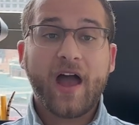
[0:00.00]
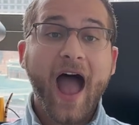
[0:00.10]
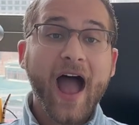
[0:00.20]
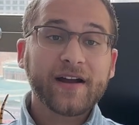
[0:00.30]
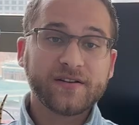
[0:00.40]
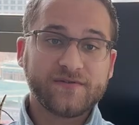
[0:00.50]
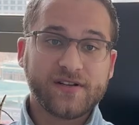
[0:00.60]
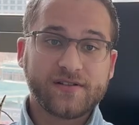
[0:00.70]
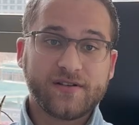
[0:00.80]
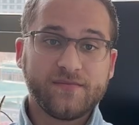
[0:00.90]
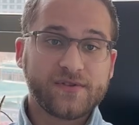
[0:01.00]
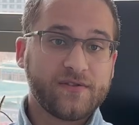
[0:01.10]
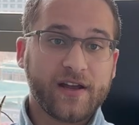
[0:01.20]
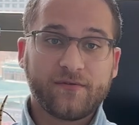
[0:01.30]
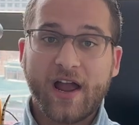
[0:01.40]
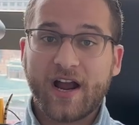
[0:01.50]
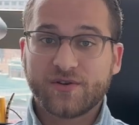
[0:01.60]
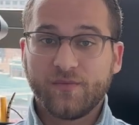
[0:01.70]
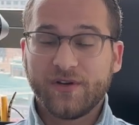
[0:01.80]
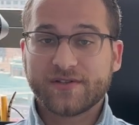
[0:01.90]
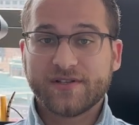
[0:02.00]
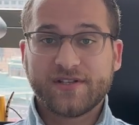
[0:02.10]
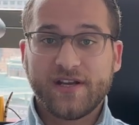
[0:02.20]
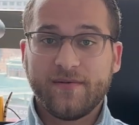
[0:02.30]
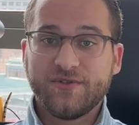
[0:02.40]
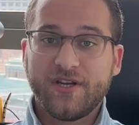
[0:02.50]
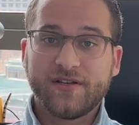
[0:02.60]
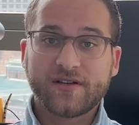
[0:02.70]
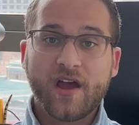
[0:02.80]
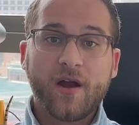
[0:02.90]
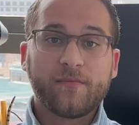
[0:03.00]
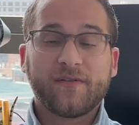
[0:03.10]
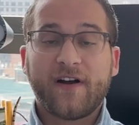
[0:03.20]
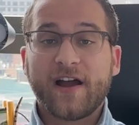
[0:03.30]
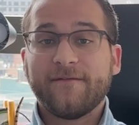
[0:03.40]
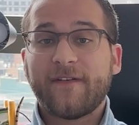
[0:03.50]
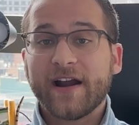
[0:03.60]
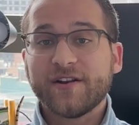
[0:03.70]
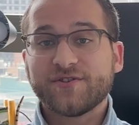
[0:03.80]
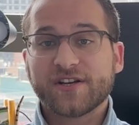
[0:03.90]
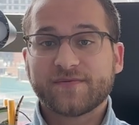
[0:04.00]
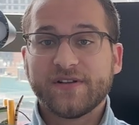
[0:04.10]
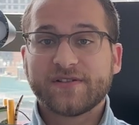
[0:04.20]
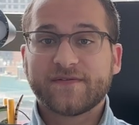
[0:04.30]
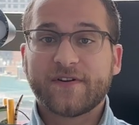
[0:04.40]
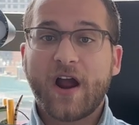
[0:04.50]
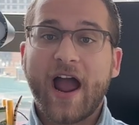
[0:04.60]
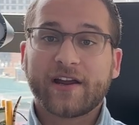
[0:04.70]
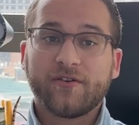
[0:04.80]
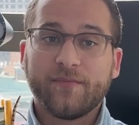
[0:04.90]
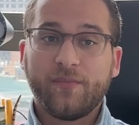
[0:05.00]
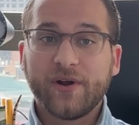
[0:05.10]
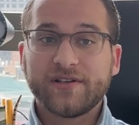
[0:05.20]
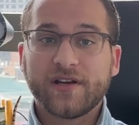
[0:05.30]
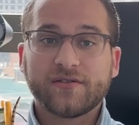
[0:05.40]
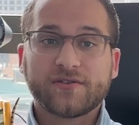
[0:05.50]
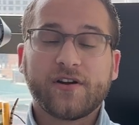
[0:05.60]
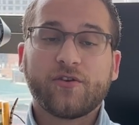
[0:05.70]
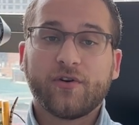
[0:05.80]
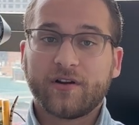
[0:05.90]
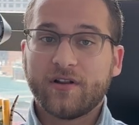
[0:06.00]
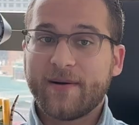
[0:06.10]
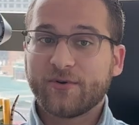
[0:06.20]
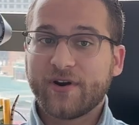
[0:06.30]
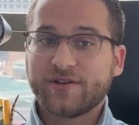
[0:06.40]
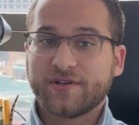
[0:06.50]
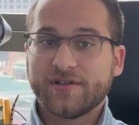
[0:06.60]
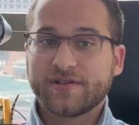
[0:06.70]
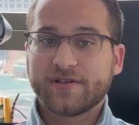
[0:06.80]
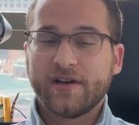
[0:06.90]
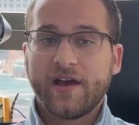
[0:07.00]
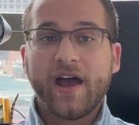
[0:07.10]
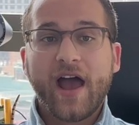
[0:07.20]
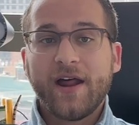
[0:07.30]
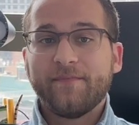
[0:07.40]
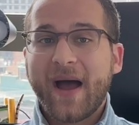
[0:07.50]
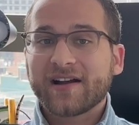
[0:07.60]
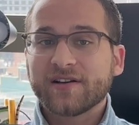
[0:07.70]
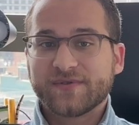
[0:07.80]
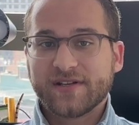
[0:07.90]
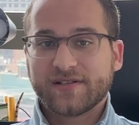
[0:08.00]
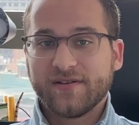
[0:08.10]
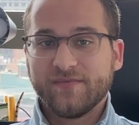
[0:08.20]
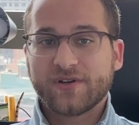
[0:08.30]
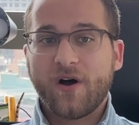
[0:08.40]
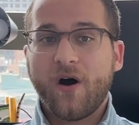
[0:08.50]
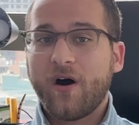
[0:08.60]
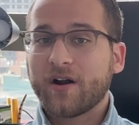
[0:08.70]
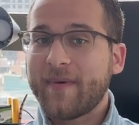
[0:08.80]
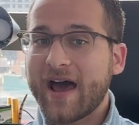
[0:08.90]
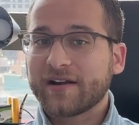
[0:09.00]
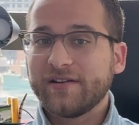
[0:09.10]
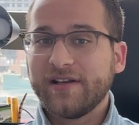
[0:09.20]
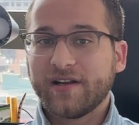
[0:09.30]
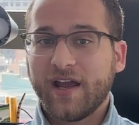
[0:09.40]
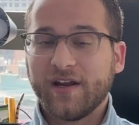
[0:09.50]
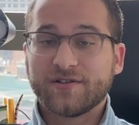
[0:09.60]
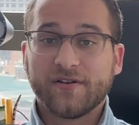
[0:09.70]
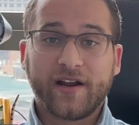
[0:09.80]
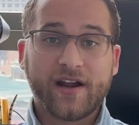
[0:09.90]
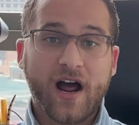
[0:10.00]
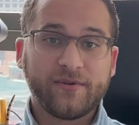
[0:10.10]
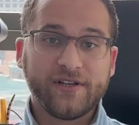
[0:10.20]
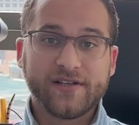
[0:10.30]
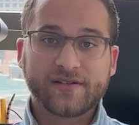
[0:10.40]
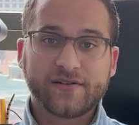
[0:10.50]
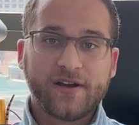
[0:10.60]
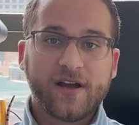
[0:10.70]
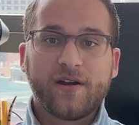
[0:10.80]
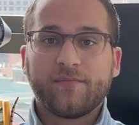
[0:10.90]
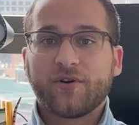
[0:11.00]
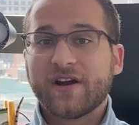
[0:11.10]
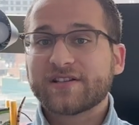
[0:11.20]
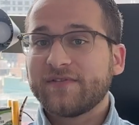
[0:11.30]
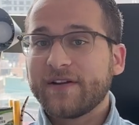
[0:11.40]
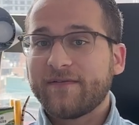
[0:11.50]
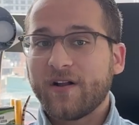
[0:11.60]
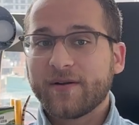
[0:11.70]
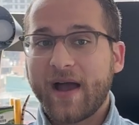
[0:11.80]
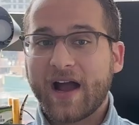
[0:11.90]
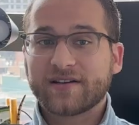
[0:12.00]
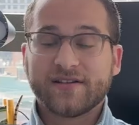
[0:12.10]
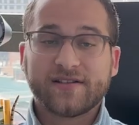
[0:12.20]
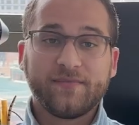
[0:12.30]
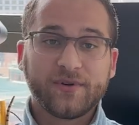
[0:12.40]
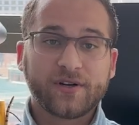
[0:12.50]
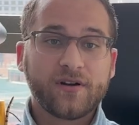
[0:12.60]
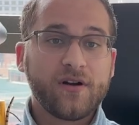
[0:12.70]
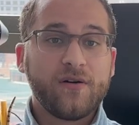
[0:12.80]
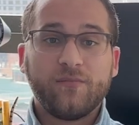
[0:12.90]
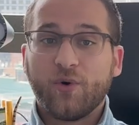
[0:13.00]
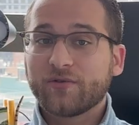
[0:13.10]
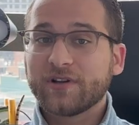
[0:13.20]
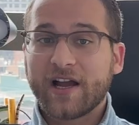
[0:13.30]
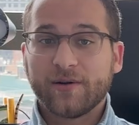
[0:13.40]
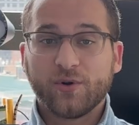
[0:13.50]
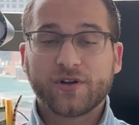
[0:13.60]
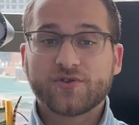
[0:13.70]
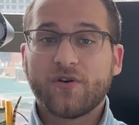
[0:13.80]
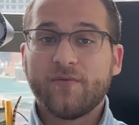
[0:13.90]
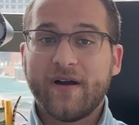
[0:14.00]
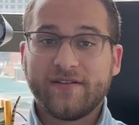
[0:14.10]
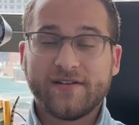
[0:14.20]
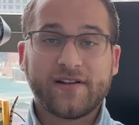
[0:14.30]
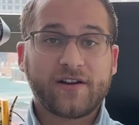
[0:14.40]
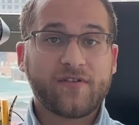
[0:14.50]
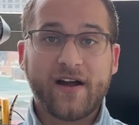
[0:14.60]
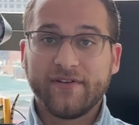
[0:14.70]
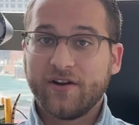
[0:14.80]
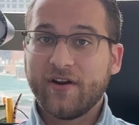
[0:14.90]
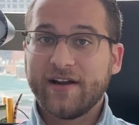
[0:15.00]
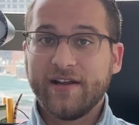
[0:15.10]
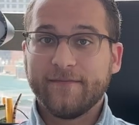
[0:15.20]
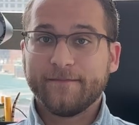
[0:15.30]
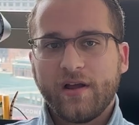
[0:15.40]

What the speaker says: Active systems, like reaction wheels and CMGs, provide fine adjustments for accurate pointing during critical operations, and backup systems automatically engage during anomalies, progressively falling back to simpler, more reliable control methods like gravity gradient.